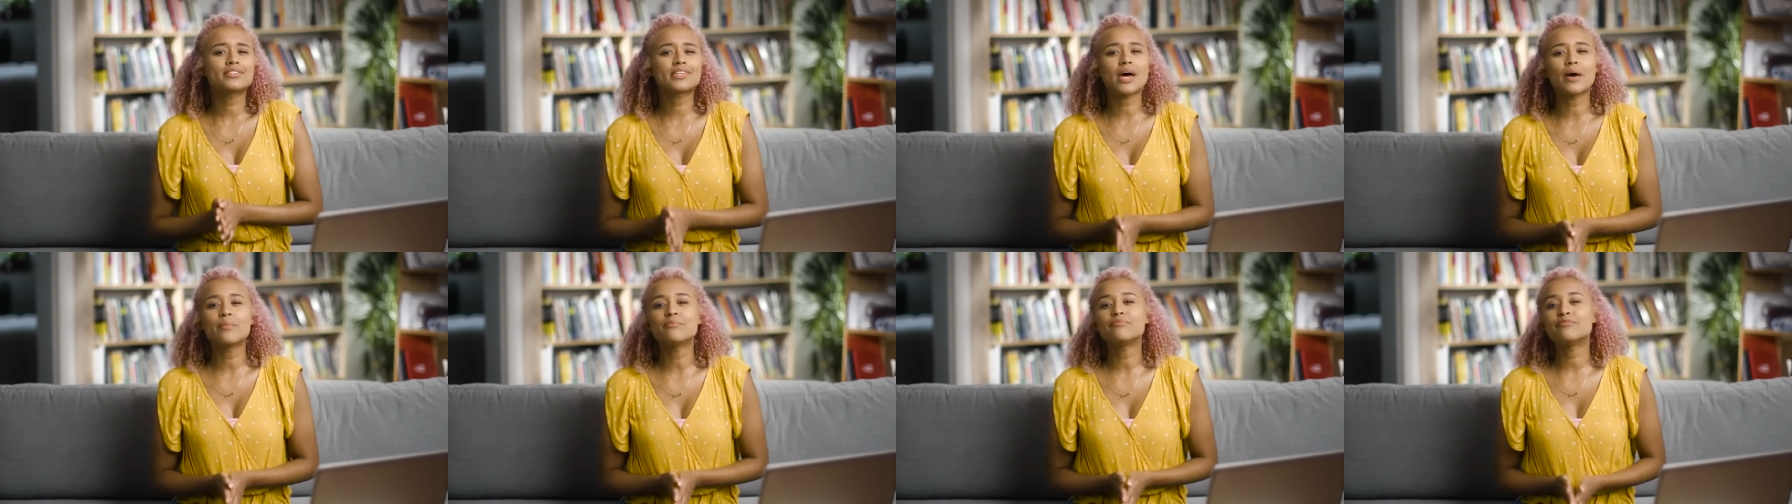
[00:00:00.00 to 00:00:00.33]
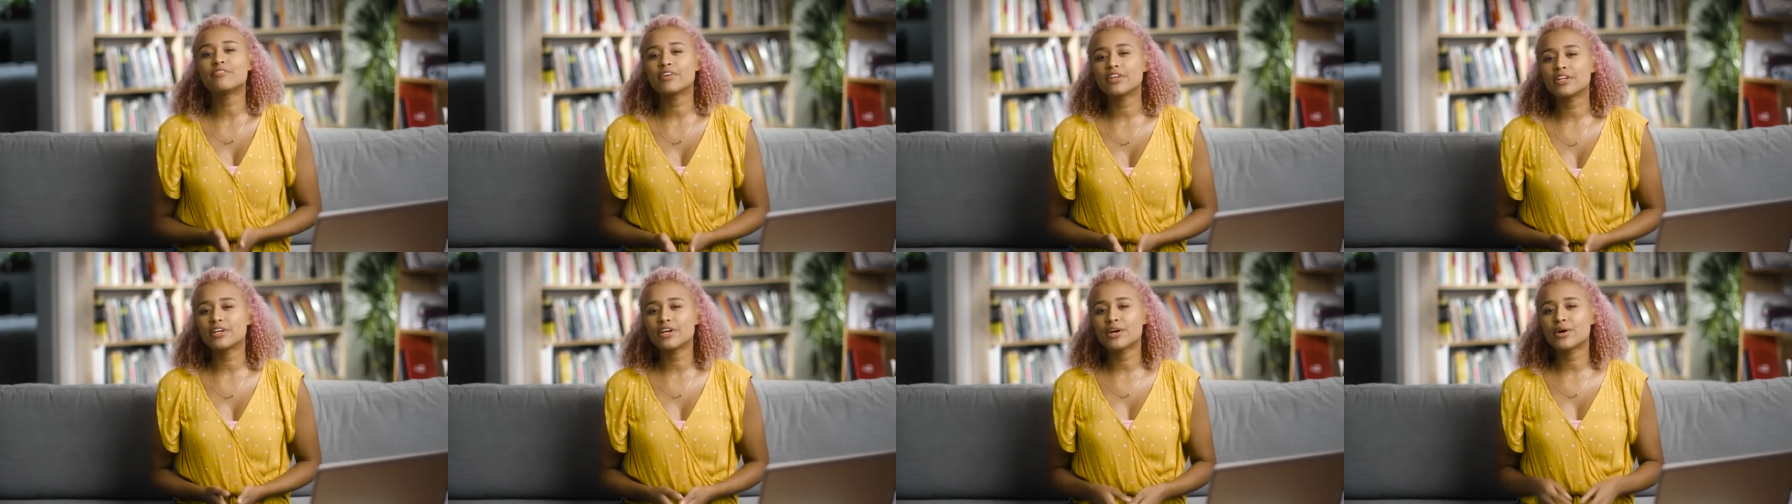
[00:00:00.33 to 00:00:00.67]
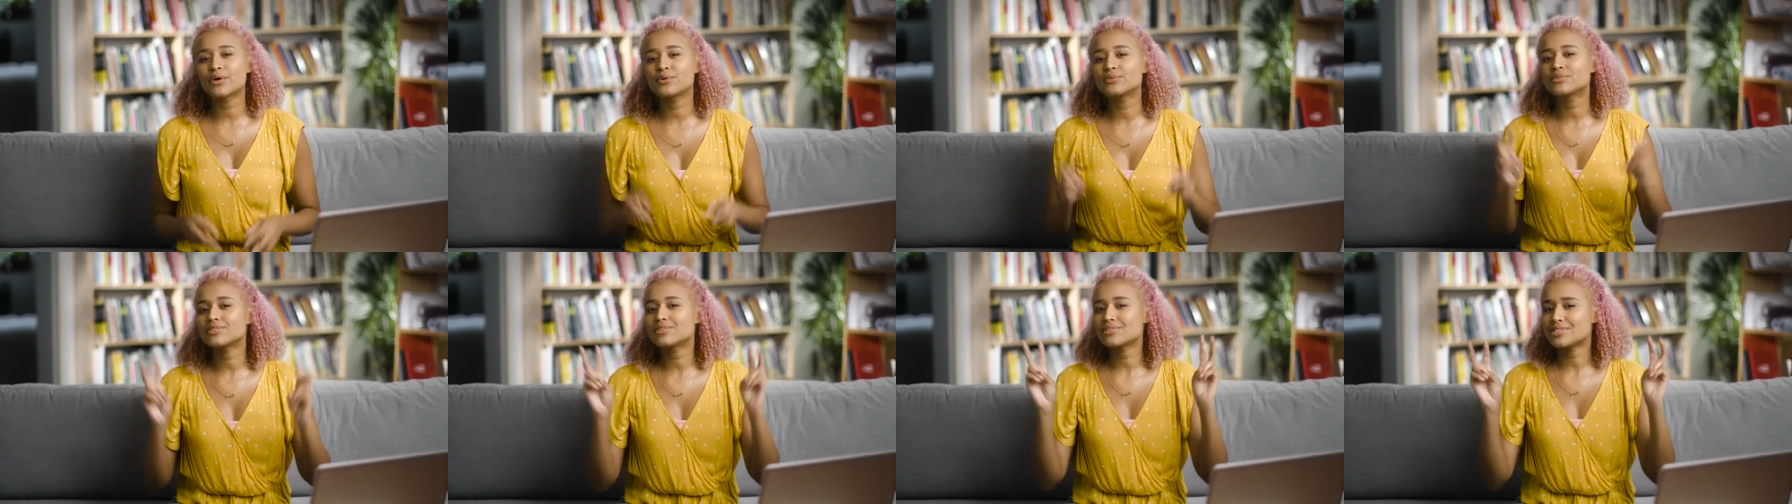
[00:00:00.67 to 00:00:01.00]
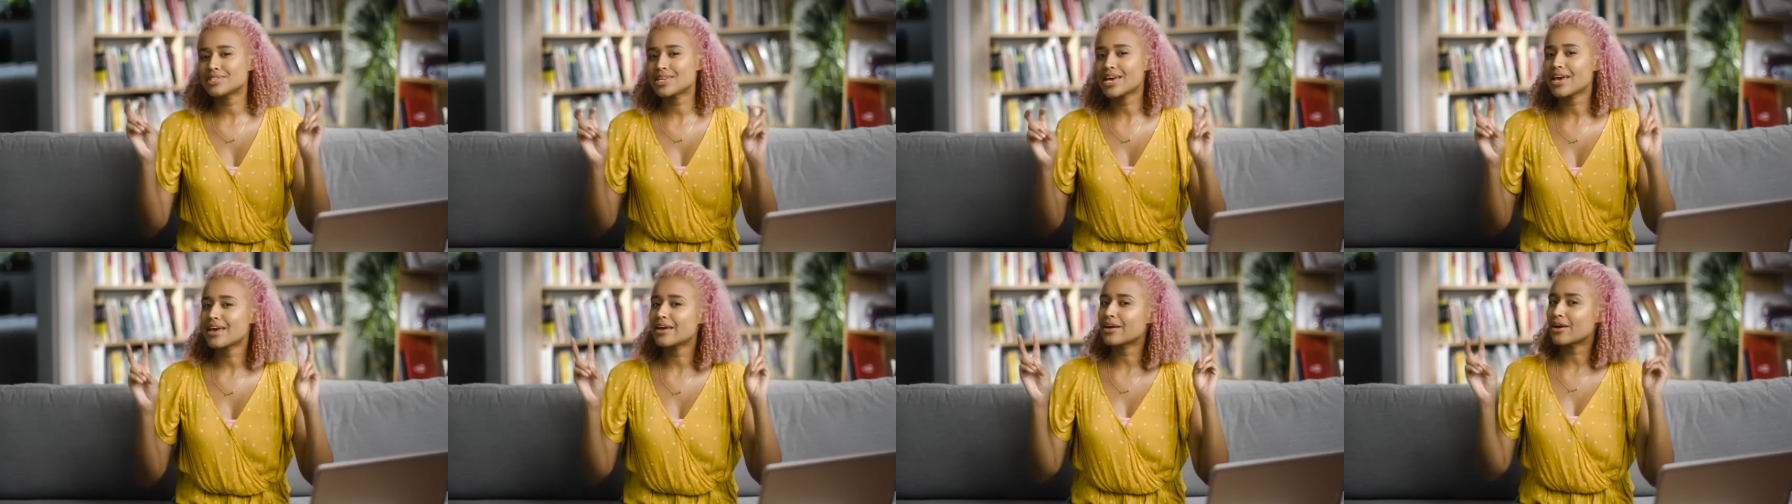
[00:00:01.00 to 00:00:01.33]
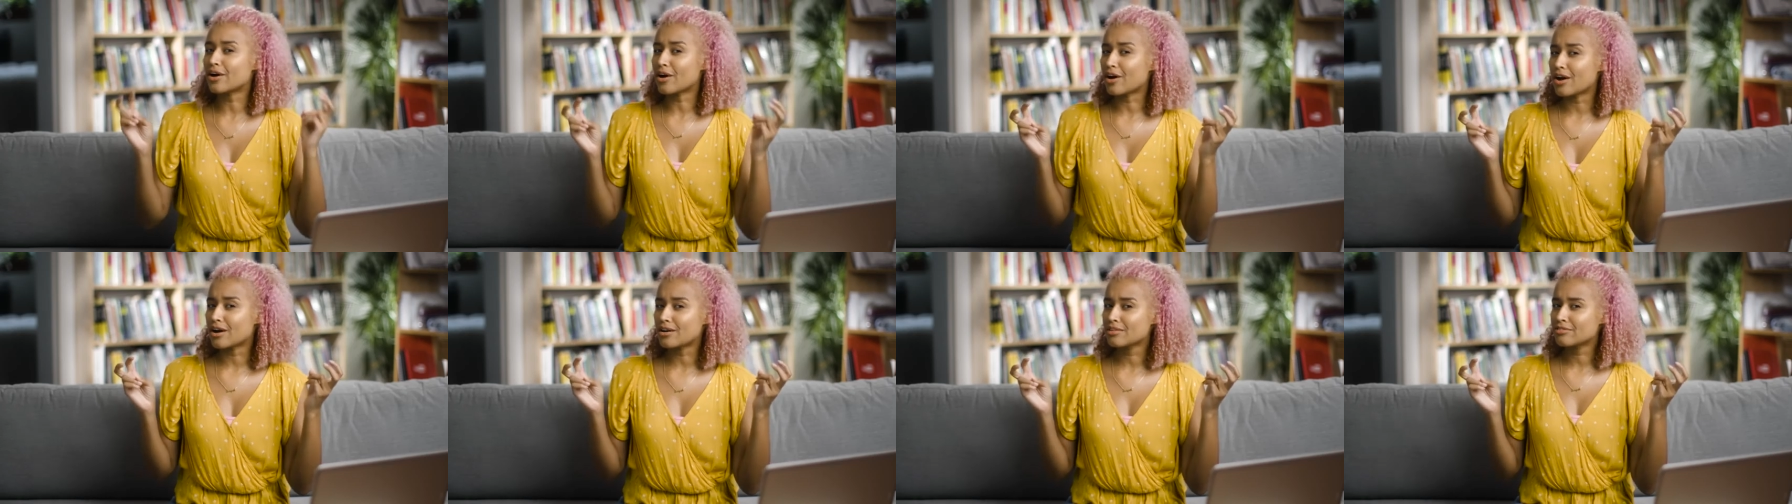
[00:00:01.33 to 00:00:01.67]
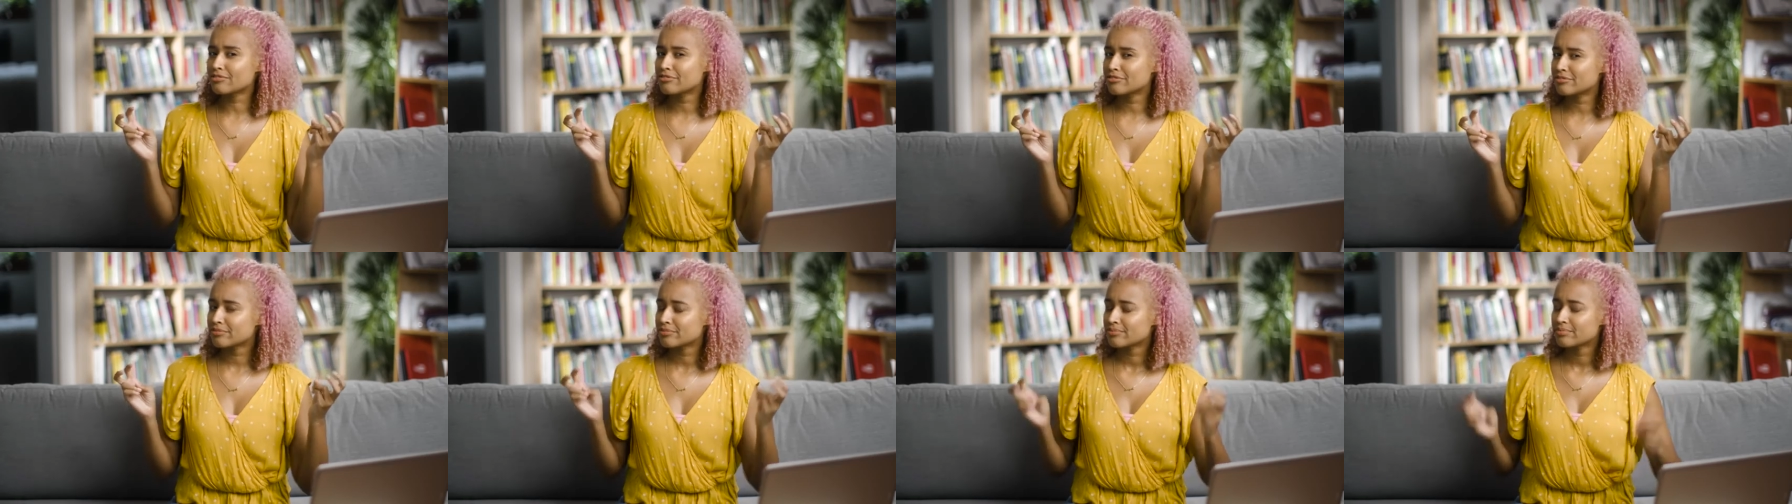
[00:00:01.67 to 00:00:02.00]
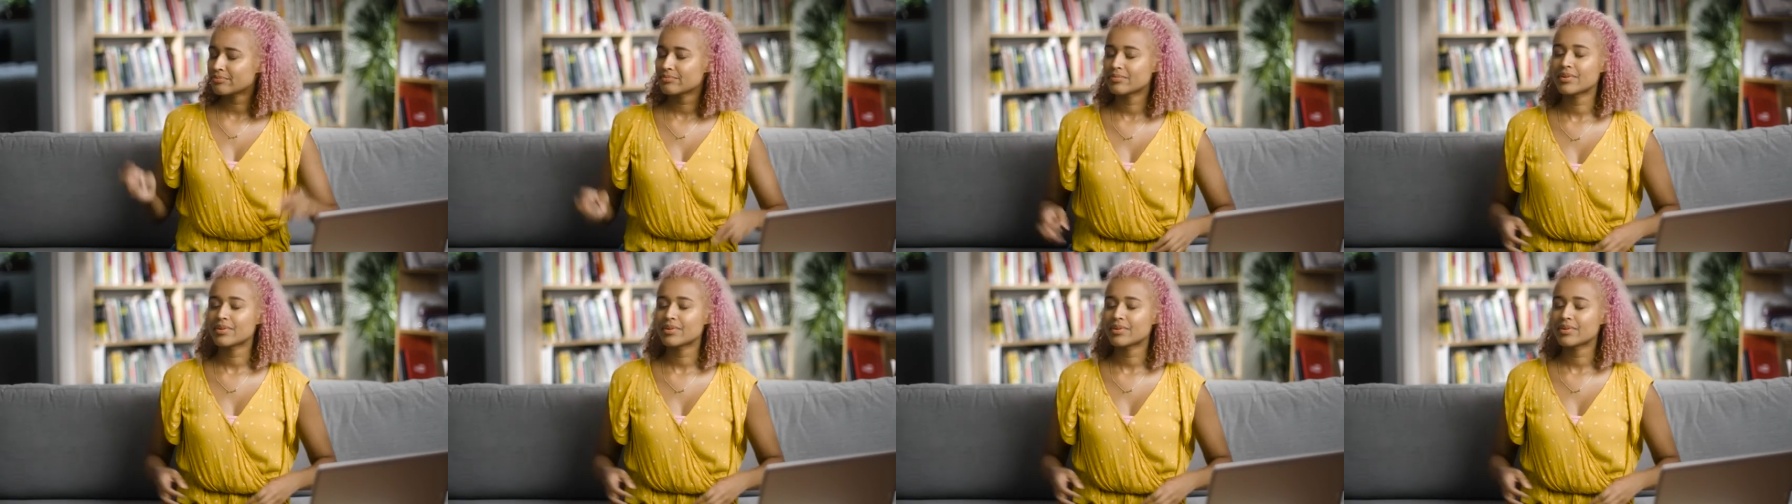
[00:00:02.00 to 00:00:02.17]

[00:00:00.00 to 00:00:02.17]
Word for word: some videos take off?